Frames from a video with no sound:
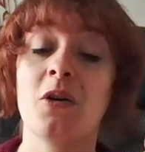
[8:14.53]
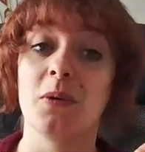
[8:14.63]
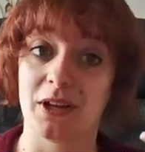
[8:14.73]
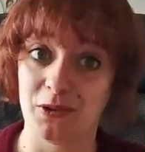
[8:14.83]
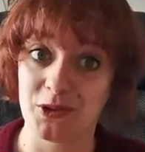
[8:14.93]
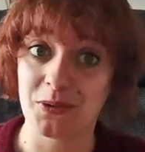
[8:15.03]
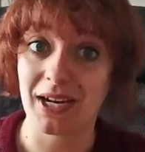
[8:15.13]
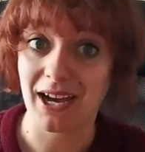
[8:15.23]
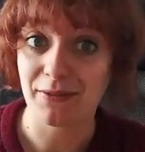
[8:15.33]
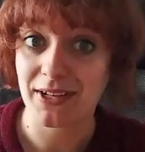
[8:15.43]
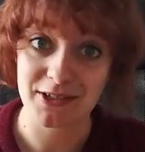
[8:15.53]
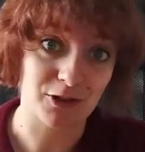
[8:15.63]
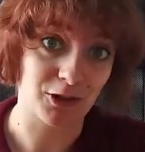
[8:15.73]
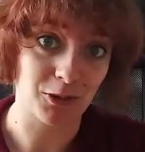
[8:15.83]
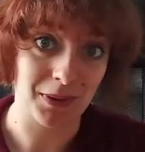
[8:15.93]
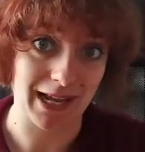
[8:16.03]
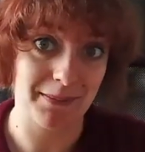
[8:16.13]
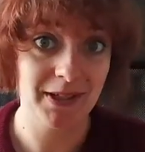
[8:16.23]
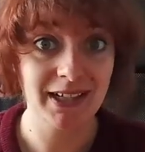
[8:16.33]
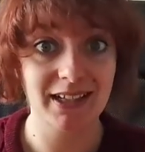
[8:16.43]
We can also allow for historical
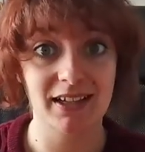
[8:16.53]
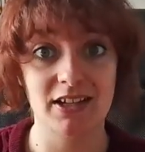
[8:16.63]
playback,